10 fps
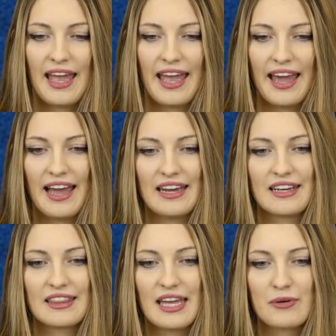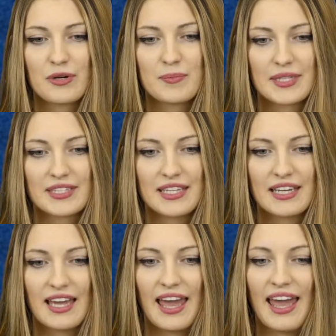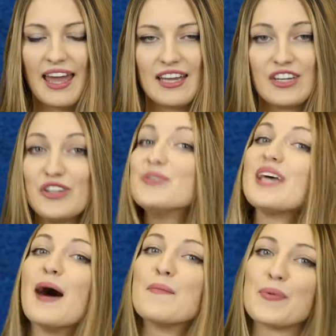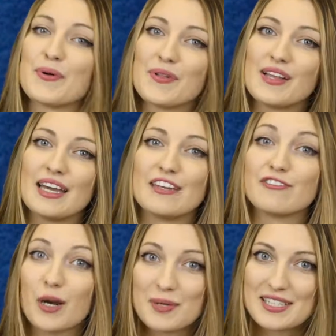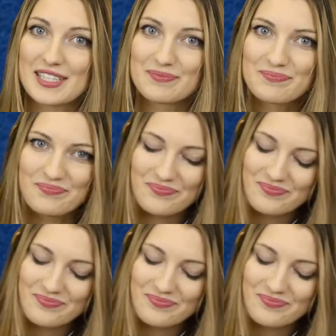and they were building a new temple in Farmington,